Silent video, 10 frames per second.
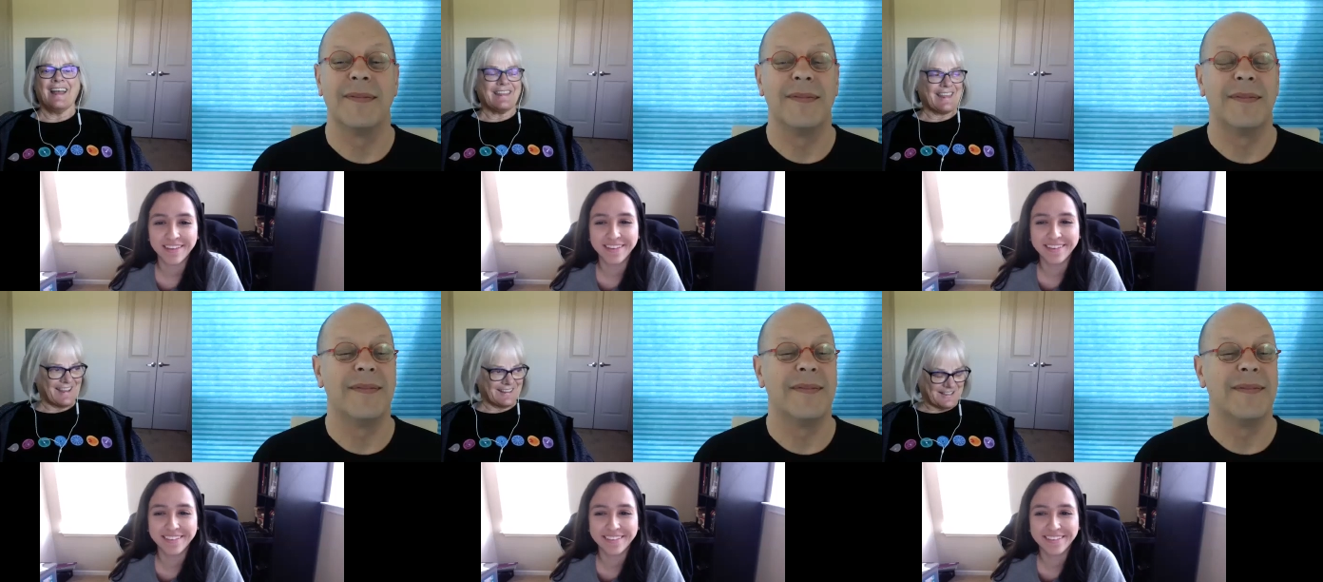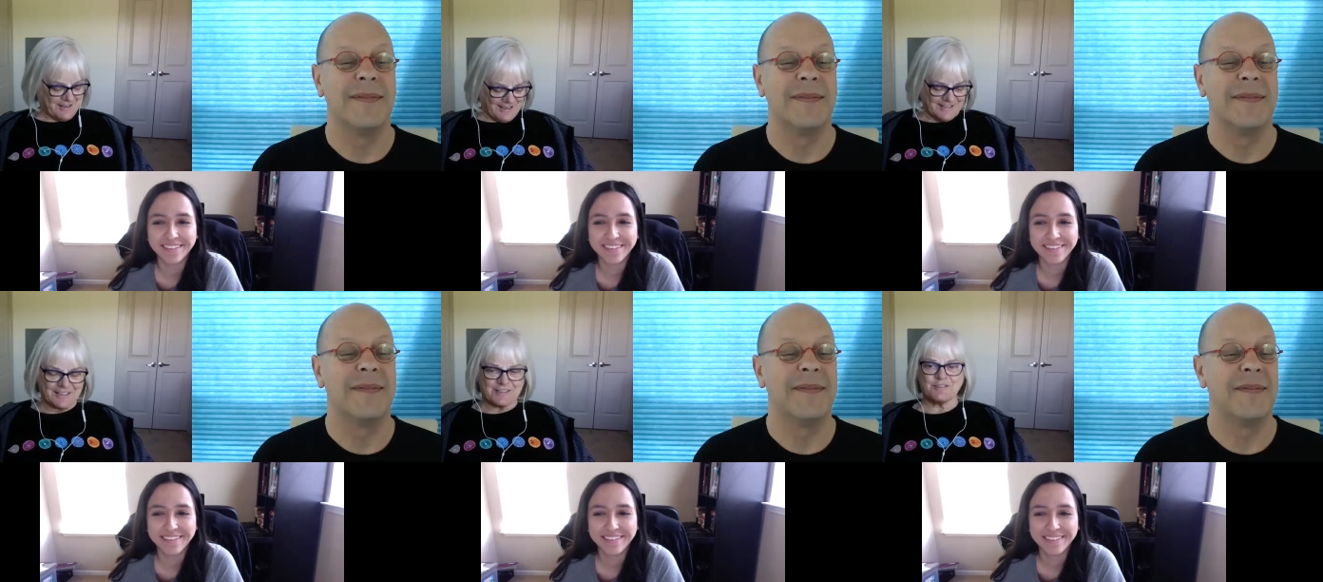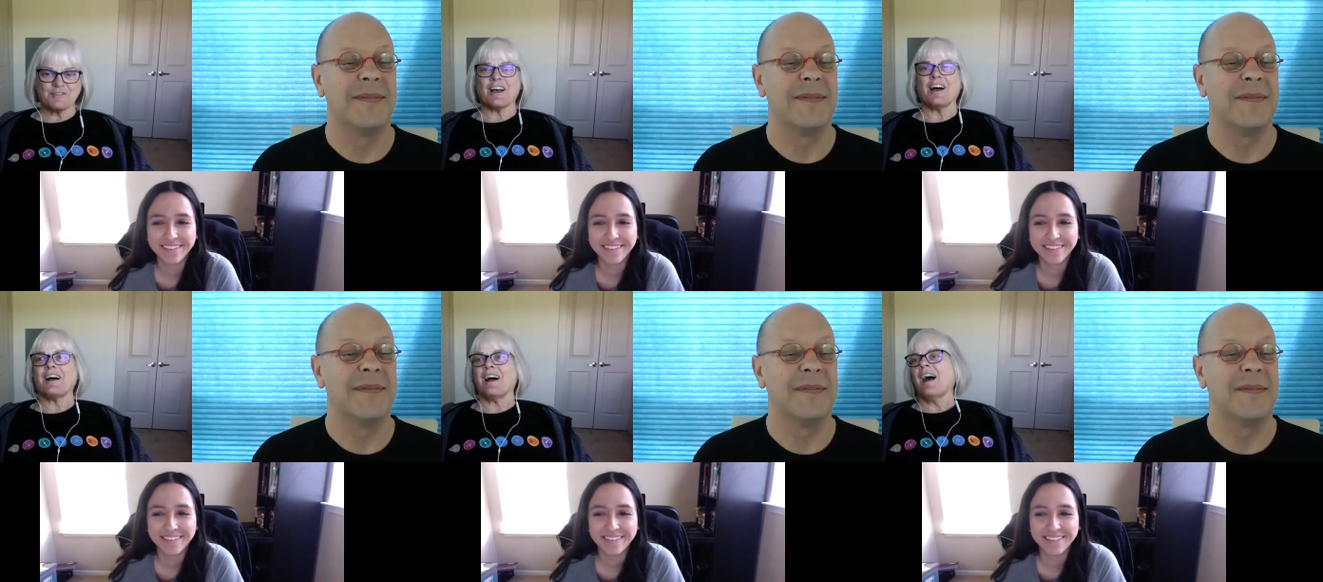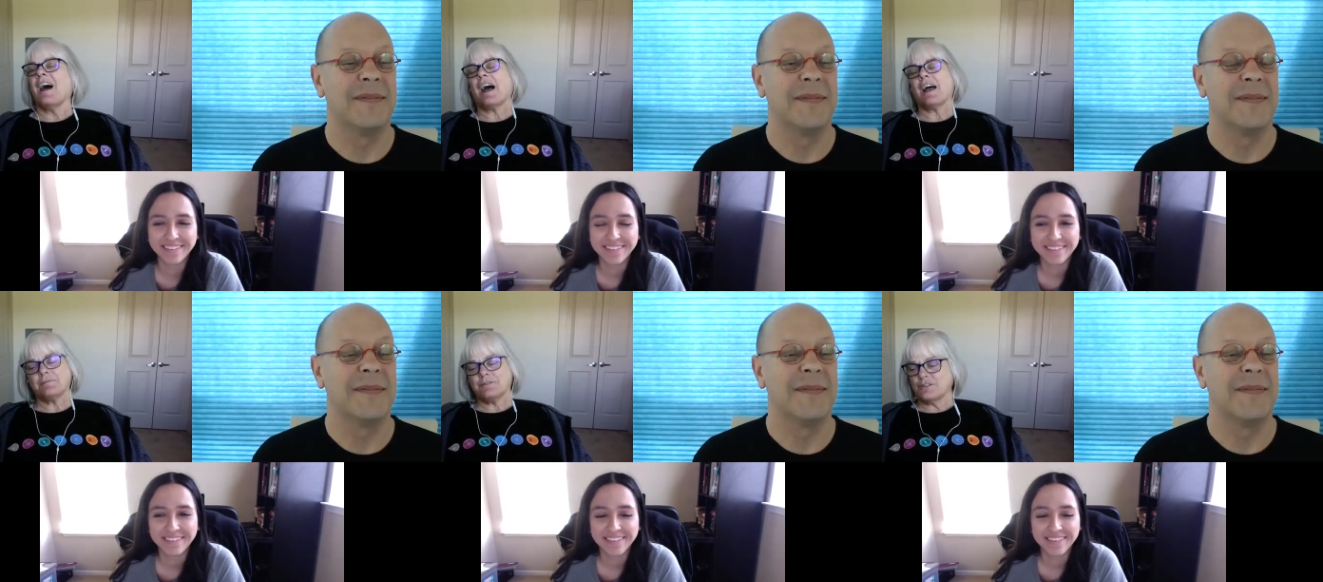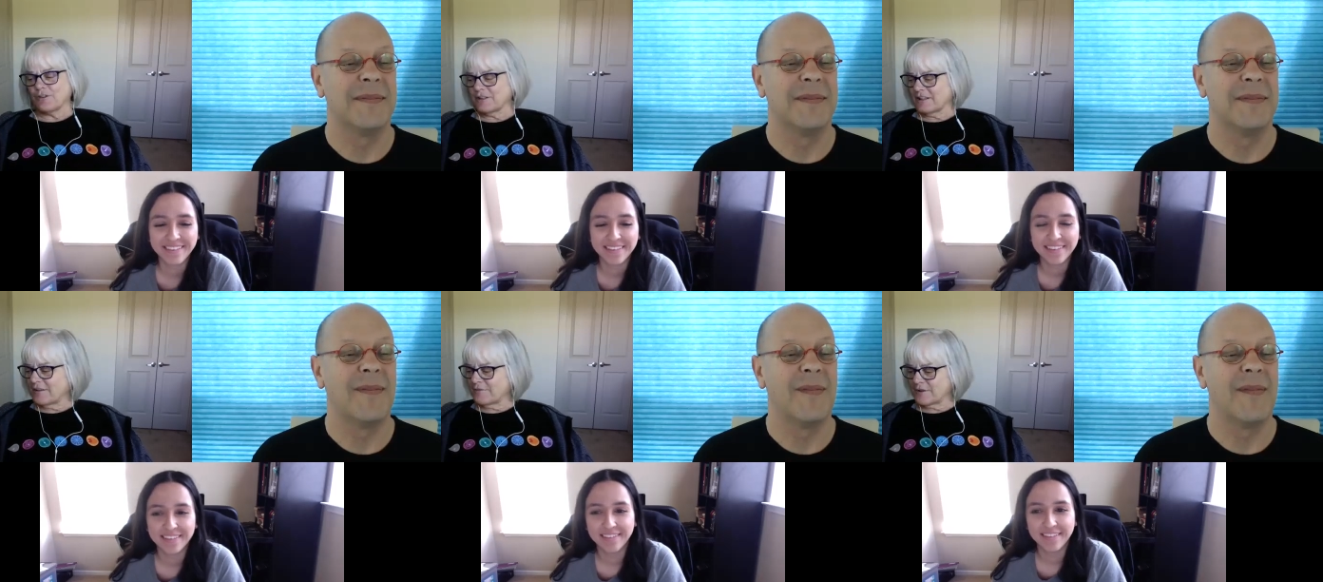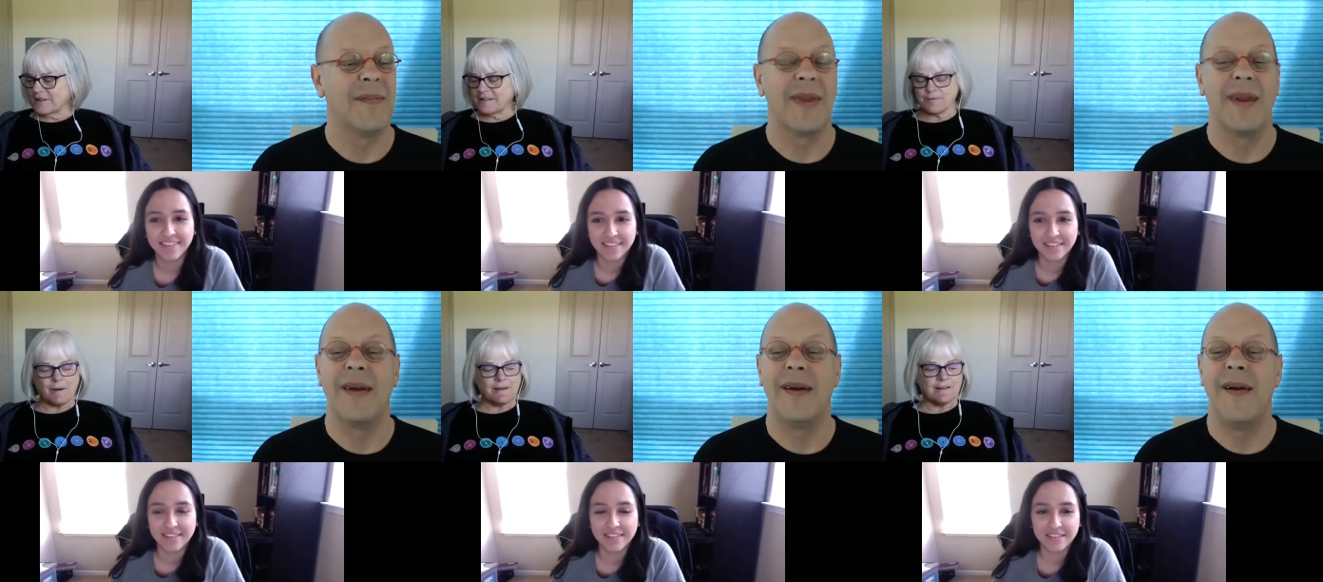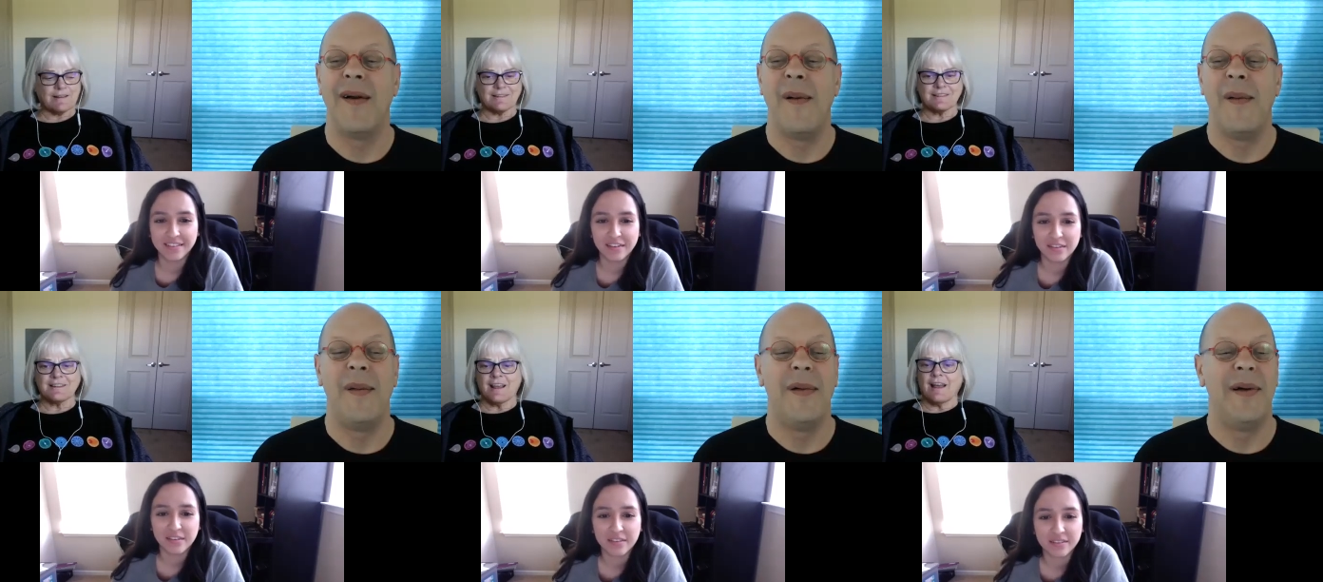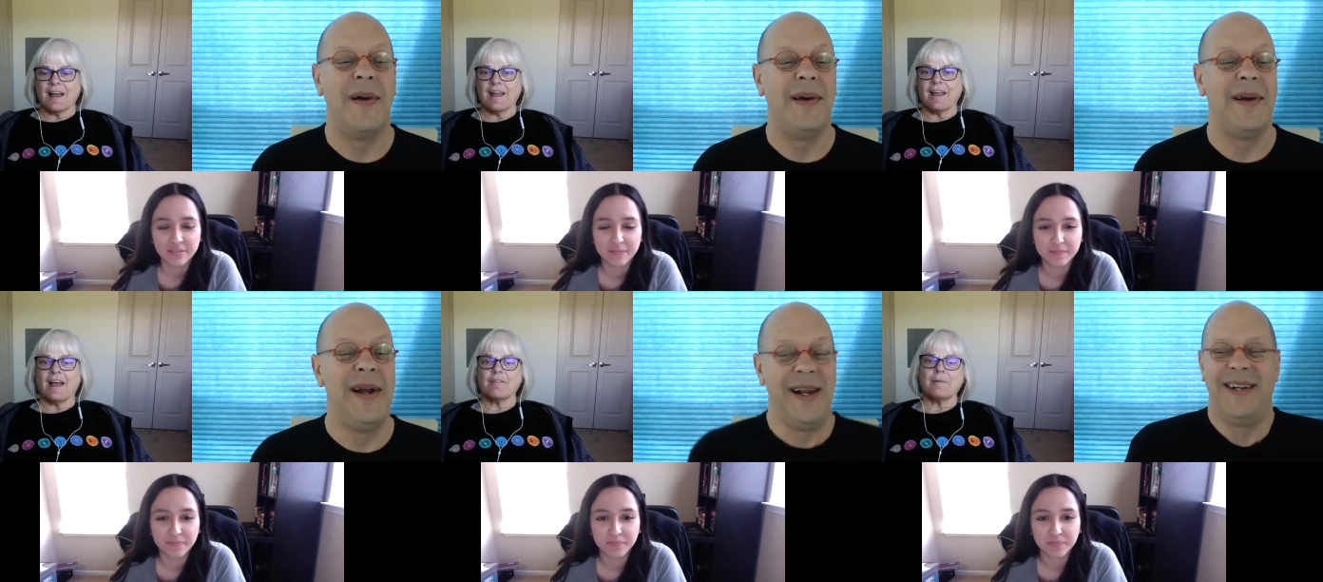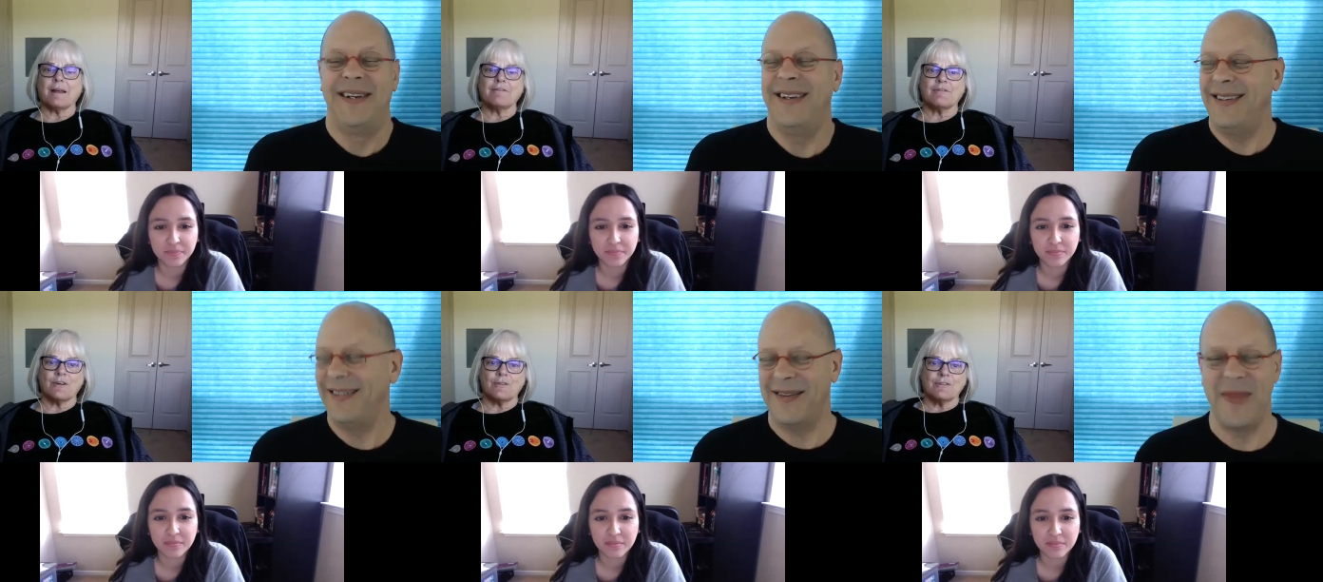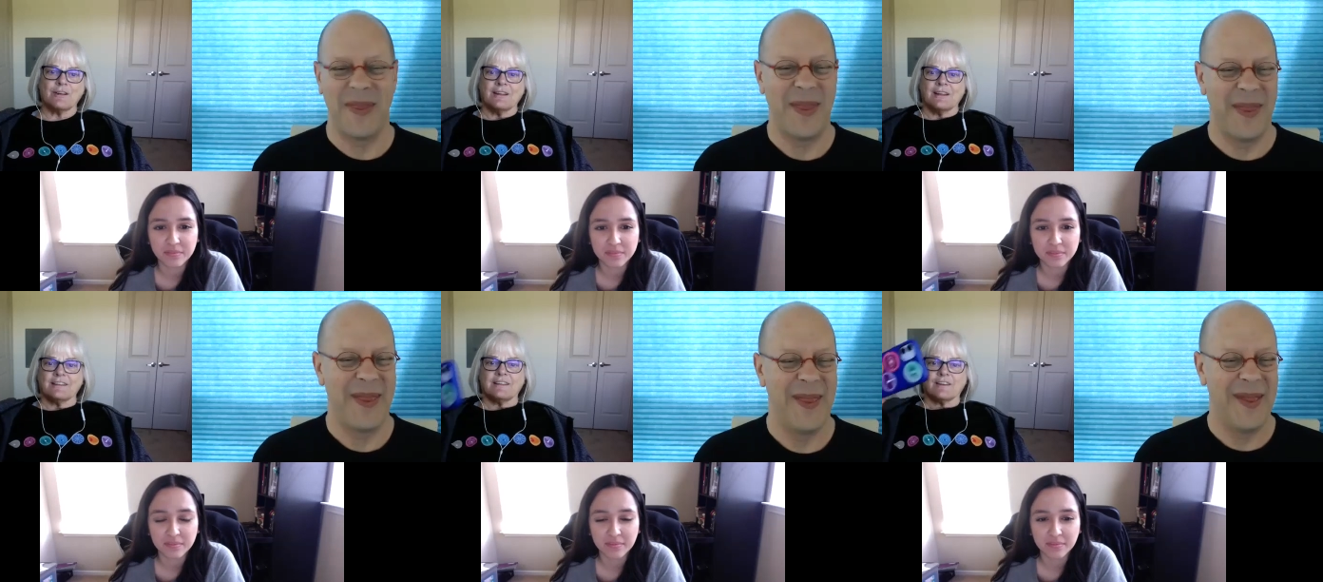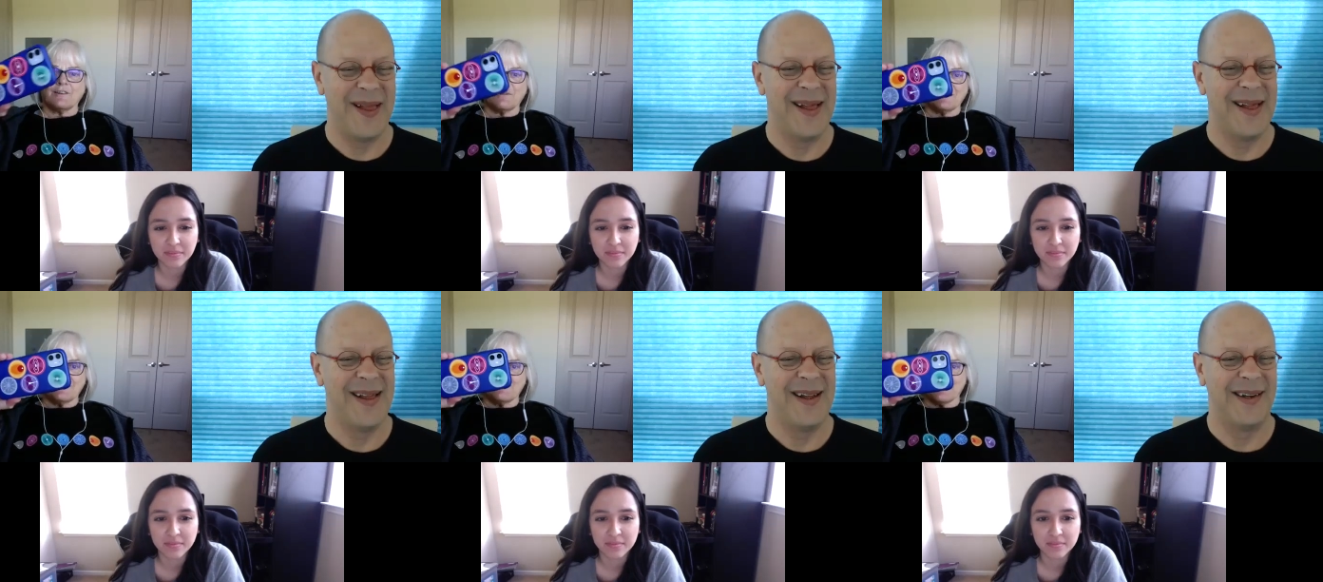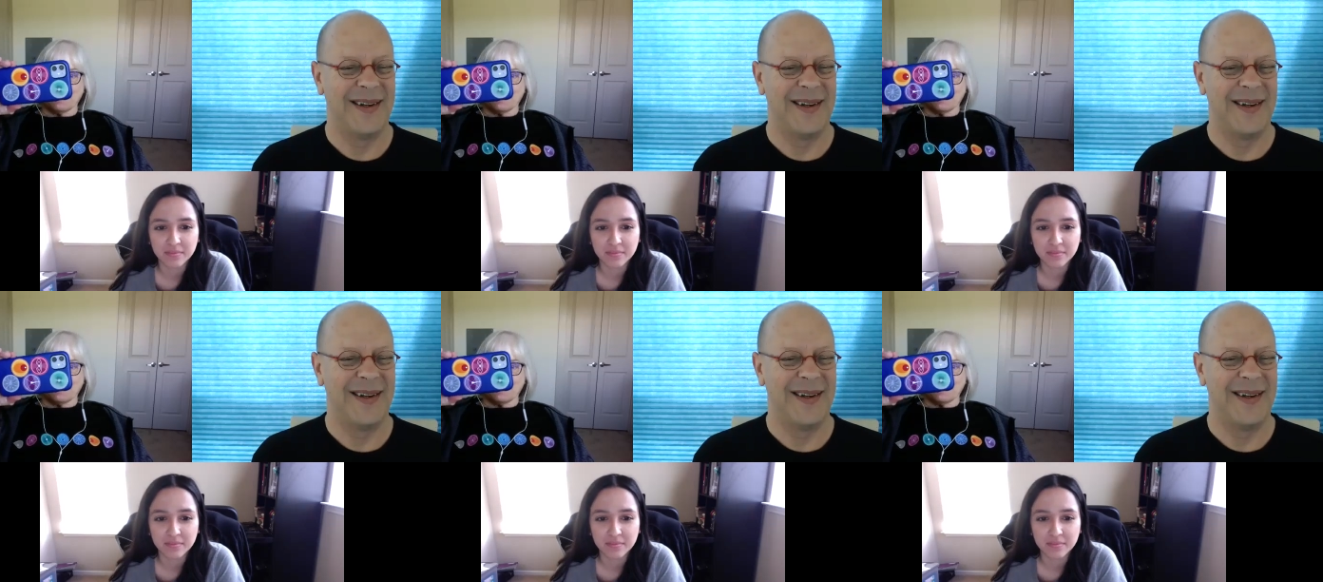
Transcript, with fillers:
Speaker 1: Thanks. It is, I am so in love with these buttons. I have my phone decorated with